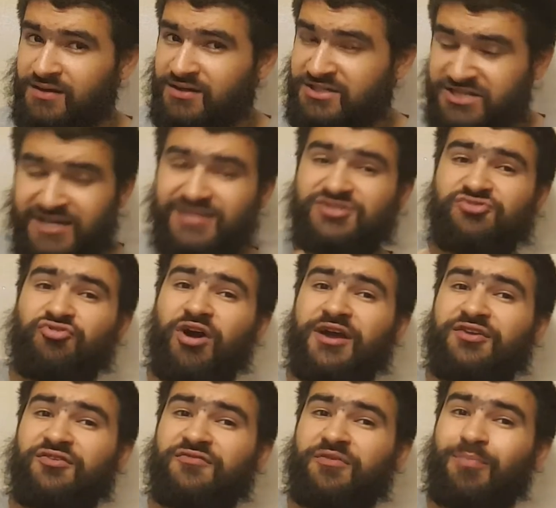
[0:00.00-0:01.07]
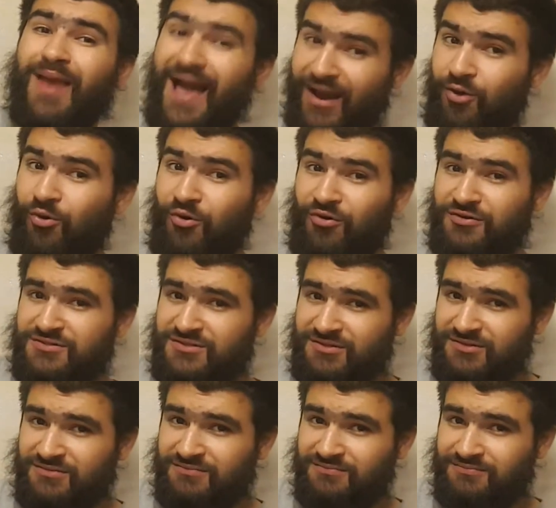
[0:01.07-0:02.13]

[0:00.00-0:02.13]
she is the rider of the Black Horse,